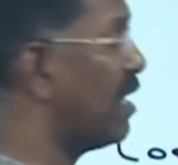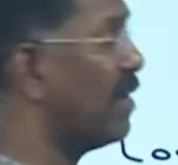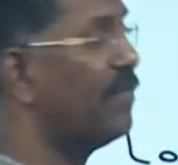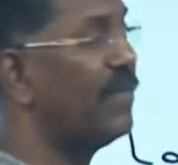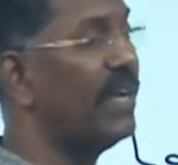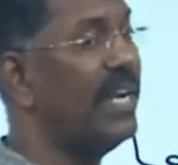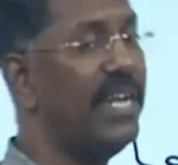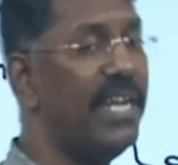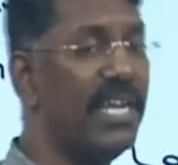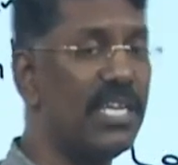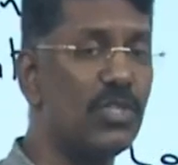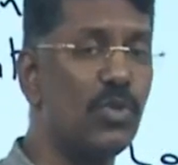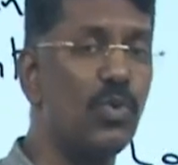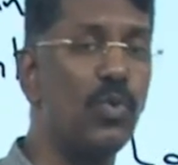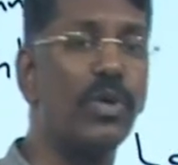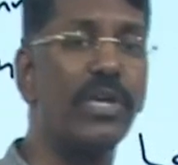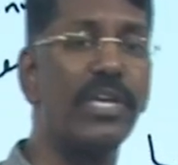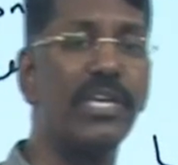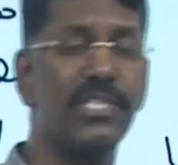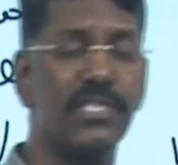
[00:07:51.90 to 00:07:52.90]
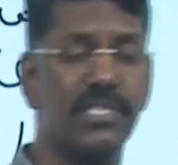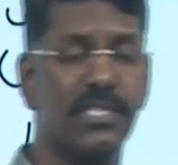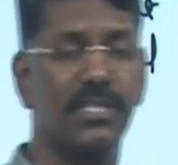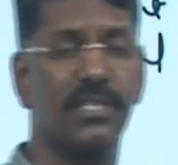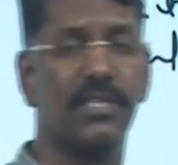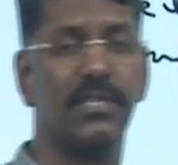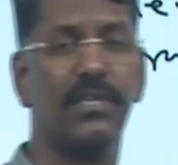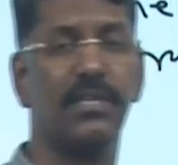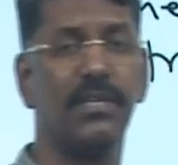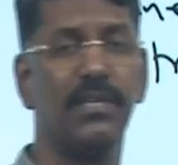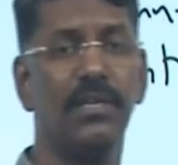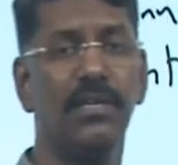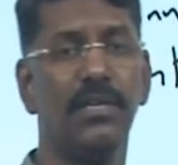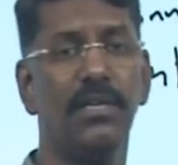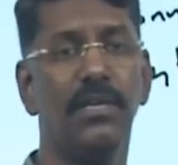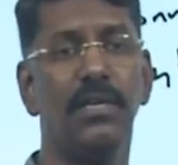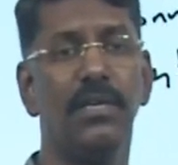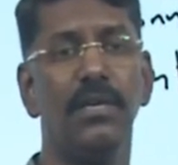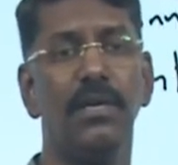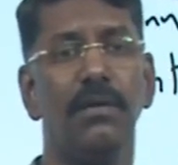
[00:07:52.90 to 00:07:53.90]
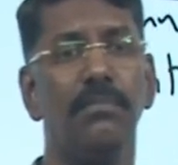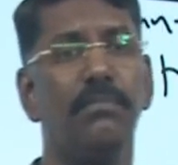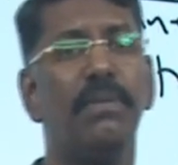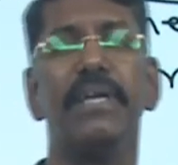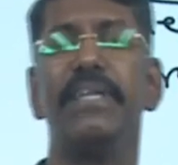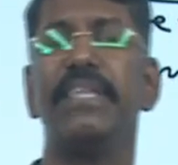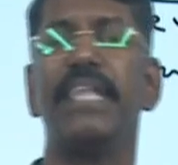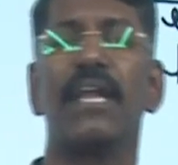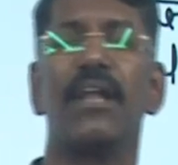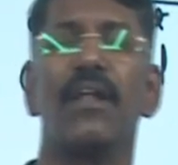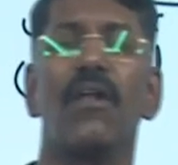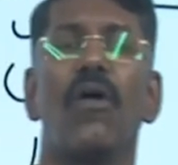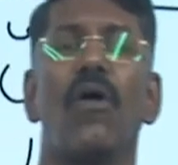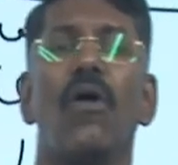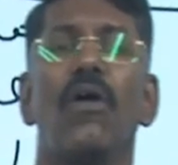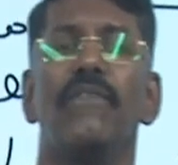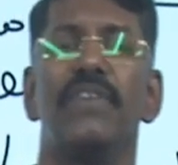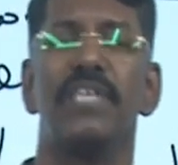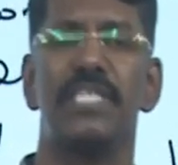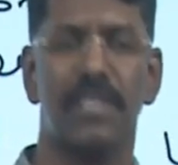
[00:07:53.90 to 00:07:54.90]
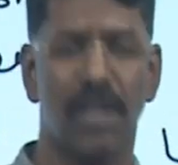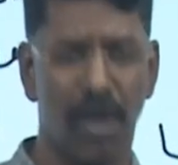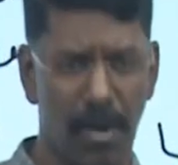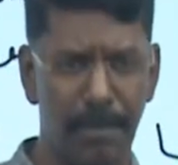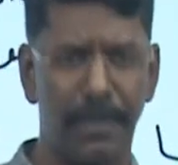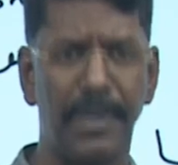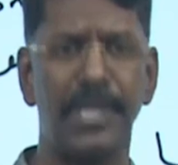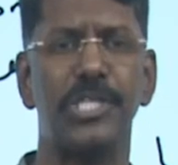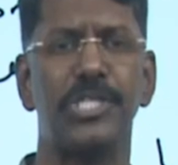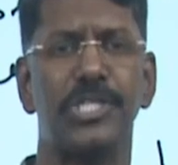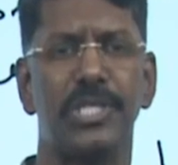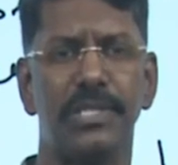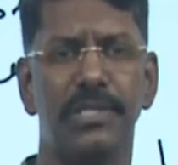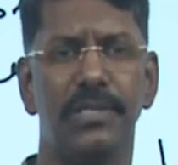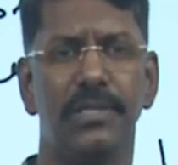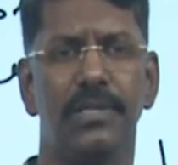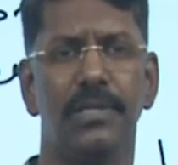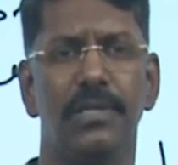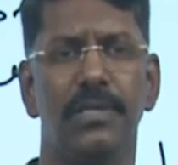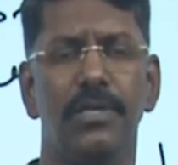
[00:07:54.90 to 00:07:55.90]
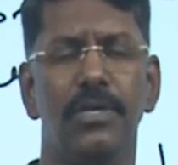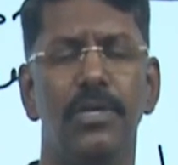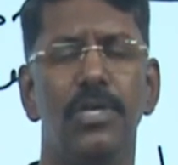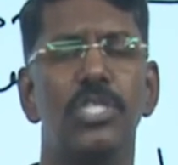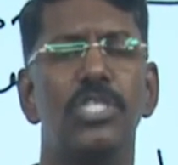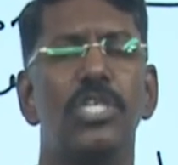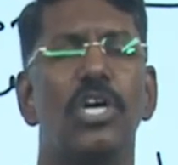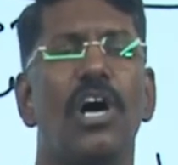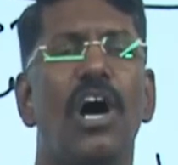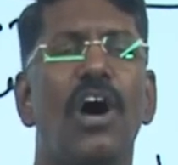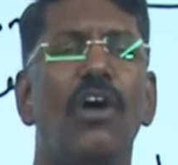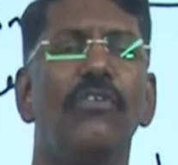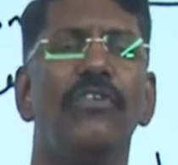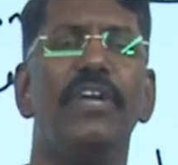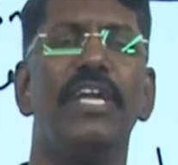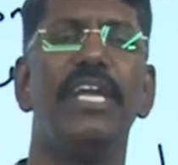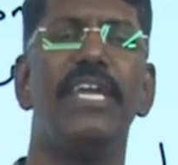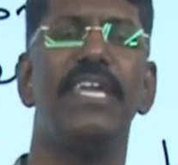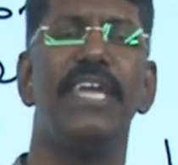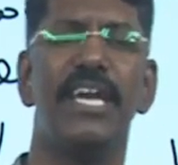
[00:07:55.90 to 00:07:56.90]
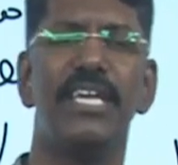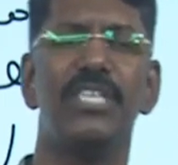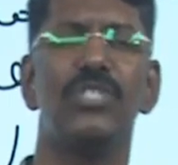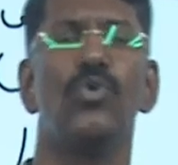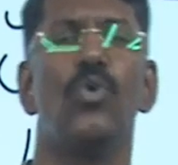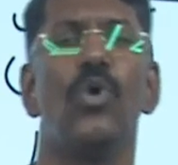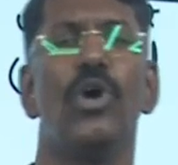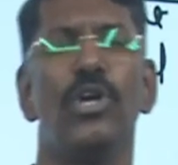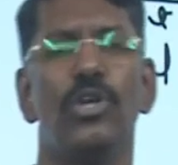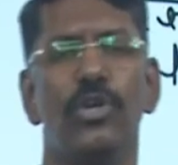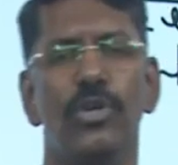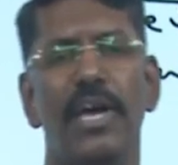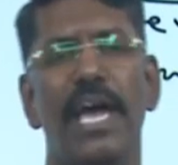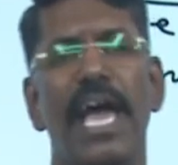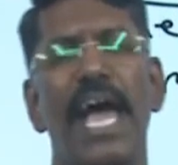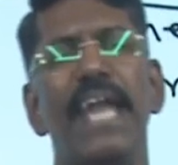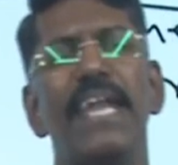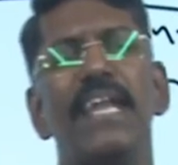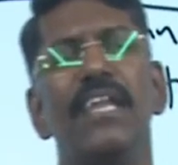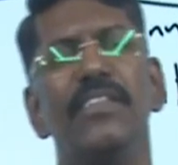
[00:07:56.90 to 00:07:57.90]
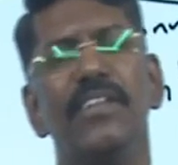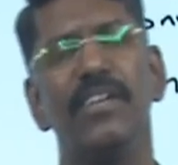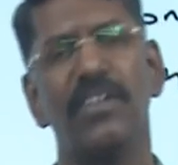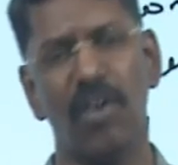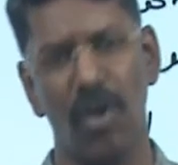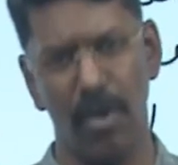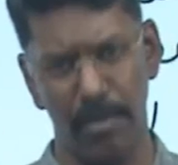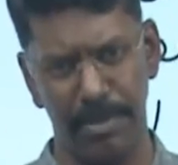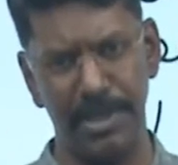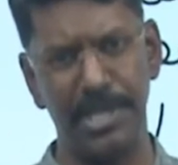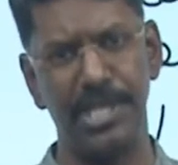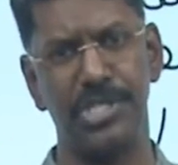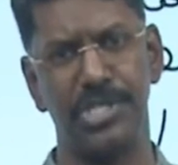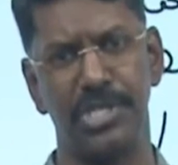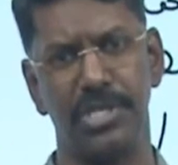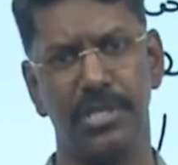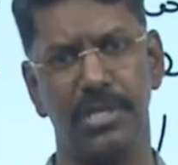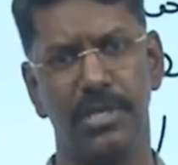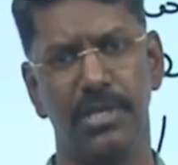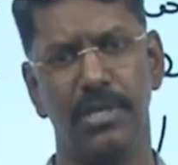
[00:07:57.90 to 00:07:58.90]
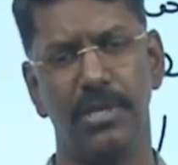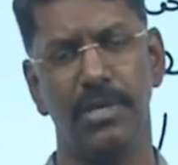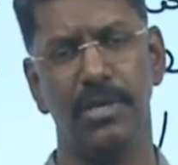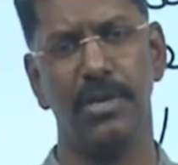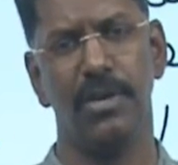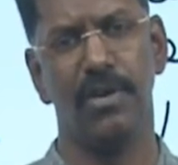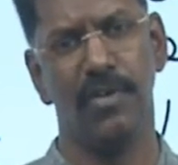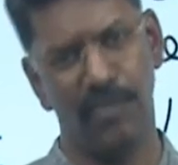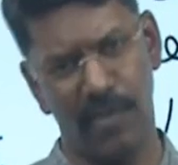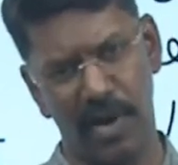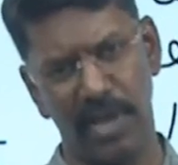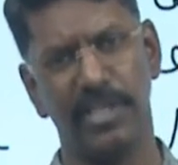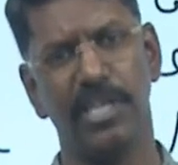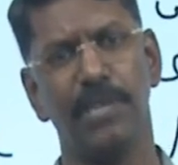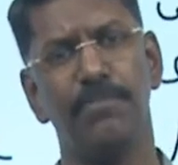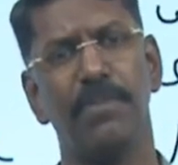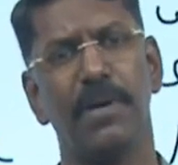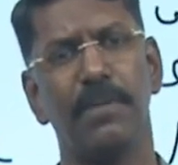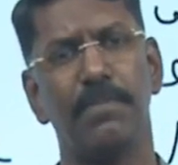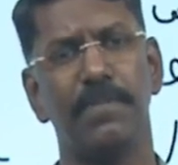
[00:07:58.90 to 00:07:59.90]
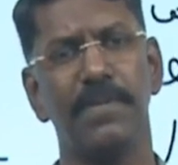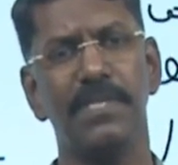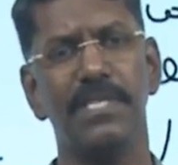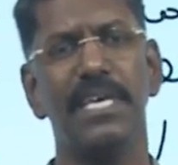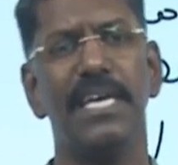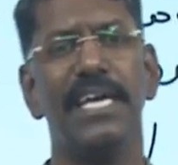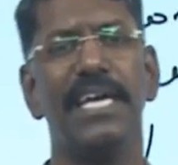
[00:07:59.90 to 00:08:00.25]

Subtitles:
of India's look east, but there are always competition. So, how India is going to handle that competition? For that purpose,